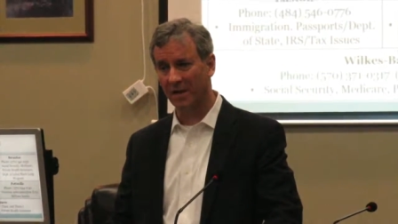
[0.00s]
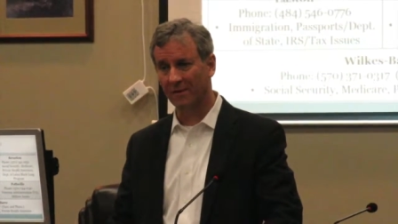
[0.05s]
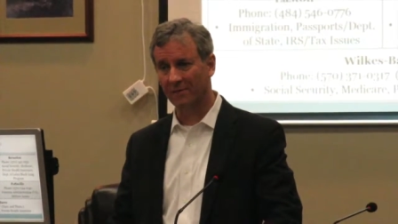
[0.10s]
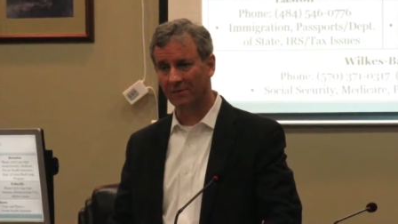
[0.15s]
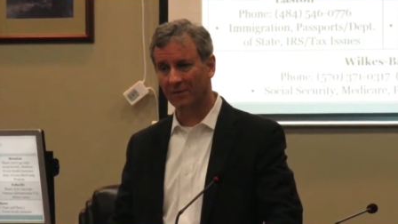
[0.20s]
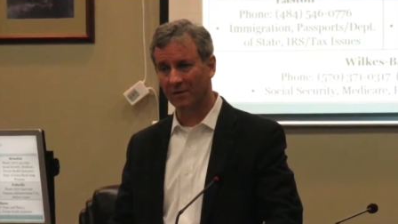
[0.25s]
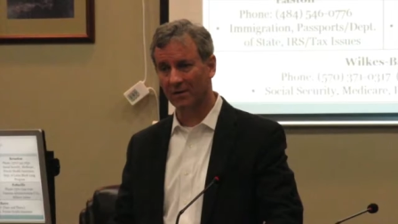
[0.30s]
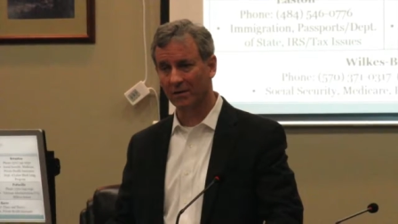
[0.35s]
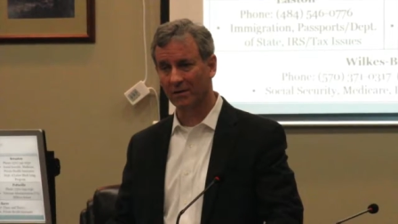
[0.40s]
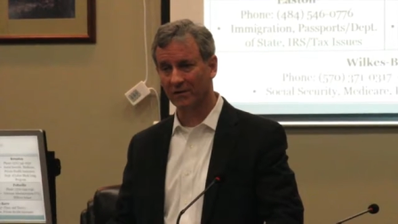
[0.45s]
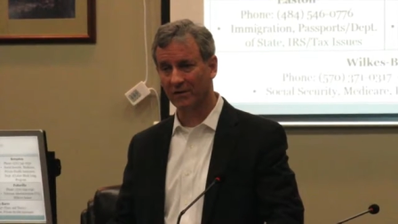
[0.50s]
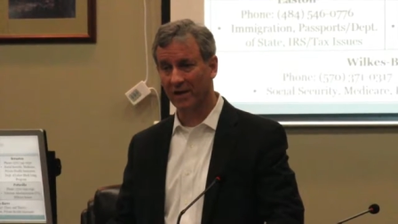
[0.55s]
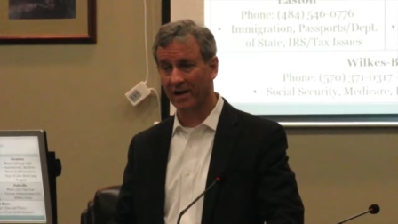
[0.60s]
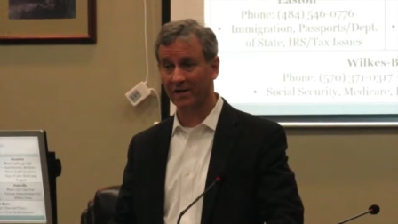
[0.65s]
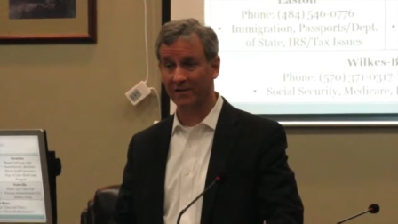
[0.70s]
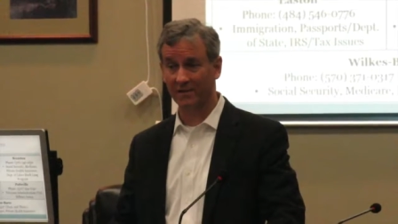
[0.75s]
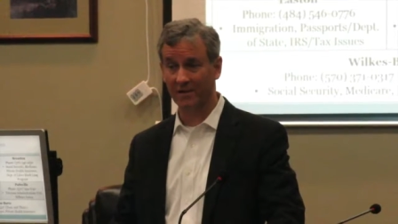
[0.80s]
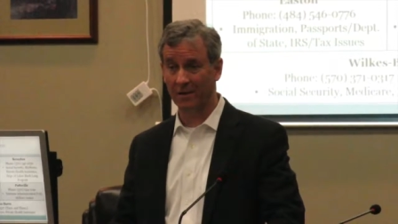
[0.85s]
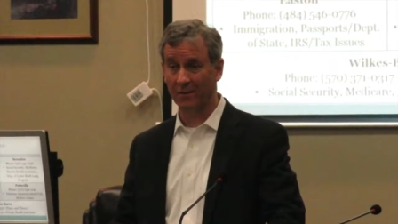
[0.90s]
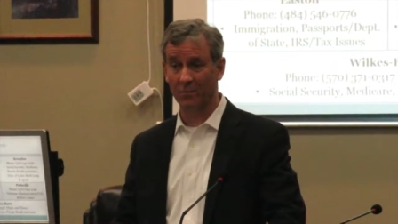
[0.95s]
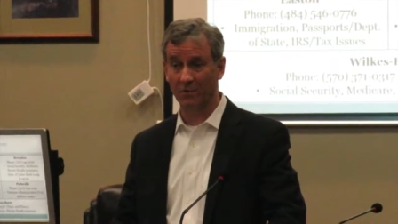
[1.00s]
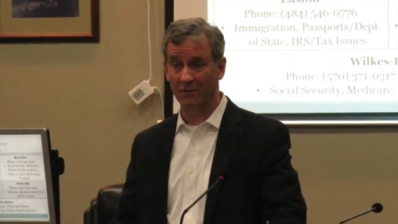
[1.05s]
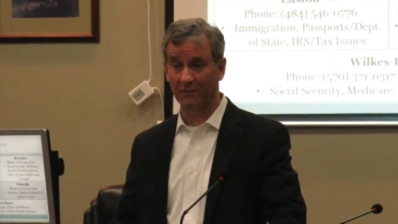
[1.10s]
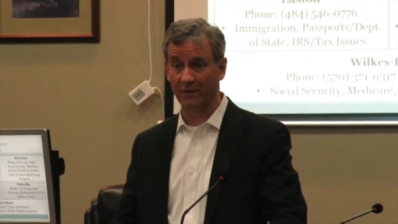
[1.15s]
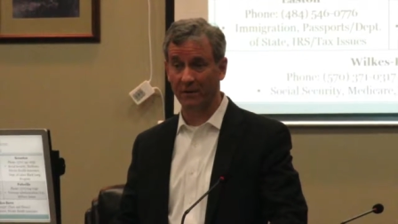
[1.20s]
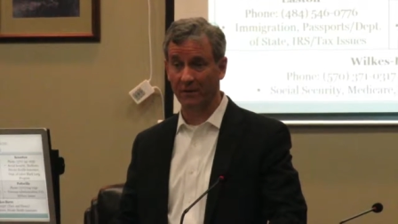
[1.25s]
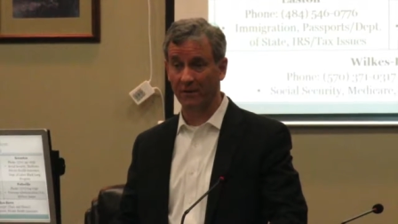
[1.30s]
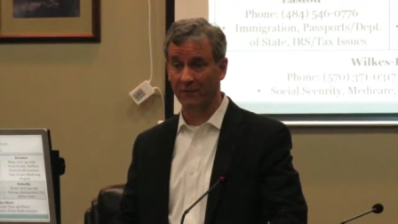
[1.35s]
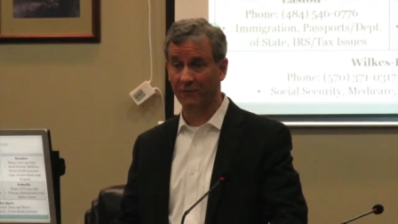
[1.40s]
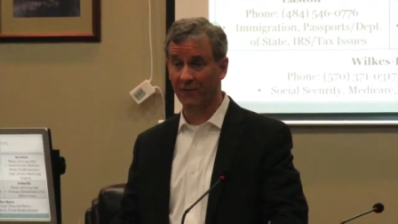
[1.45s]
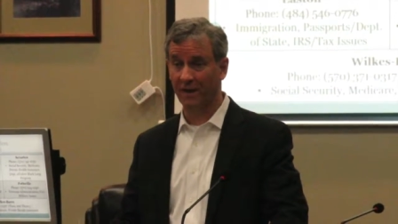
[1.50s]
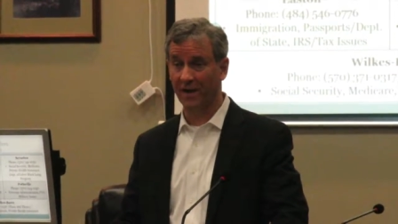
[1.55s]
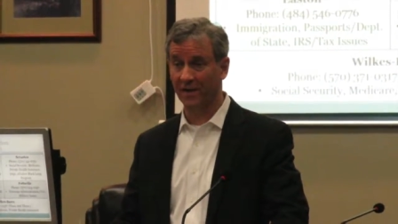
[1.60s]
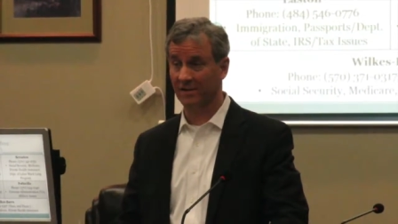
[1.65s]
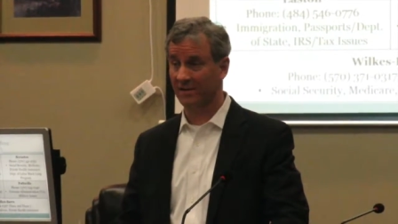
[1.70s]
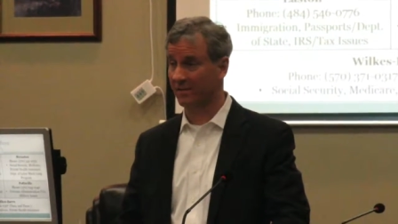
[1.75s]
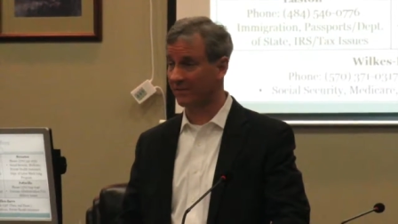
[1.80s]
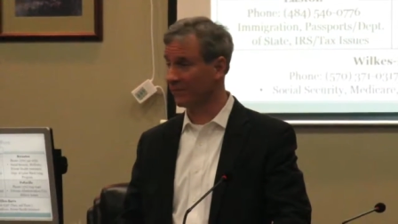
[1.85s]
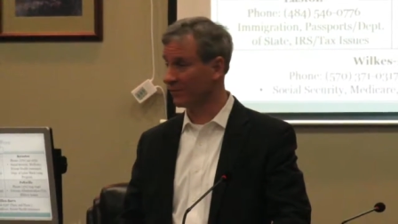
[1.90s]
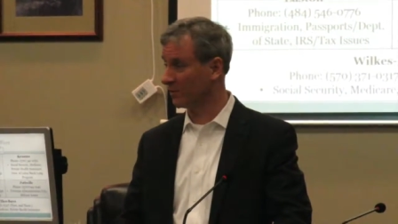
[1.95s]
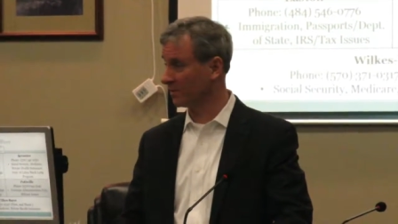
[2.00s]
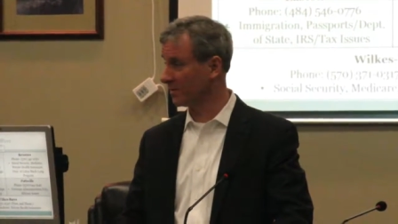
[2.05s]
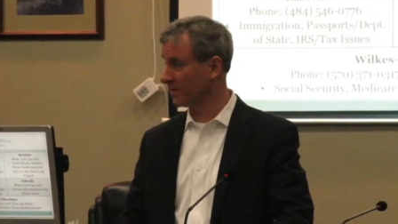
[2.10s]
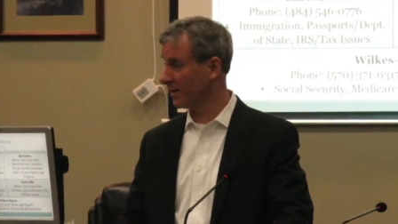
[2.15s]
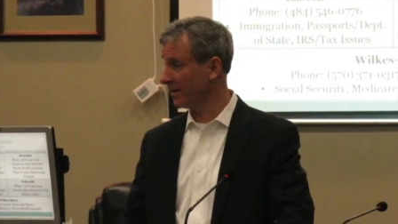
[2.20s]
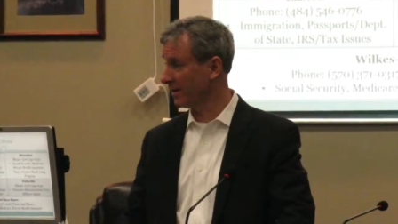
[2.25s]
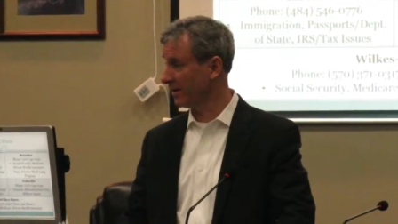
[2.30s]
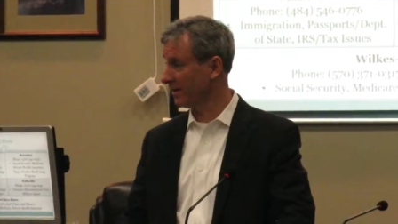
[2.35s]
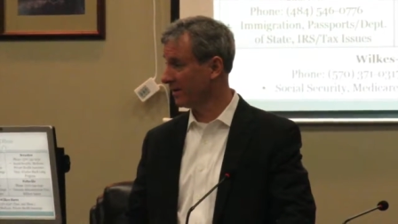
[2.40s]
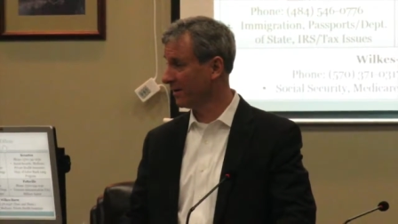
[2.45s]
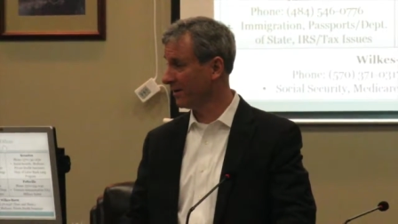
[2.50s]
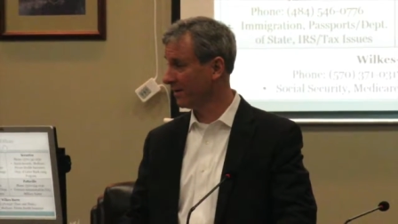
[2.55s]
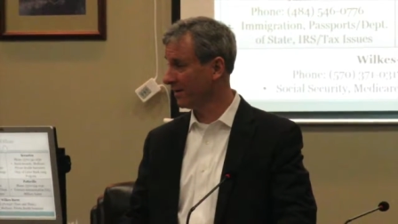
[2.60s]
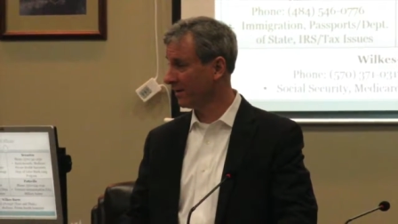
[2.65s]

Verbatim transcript: paying for those ads. They were very effective, weren't they?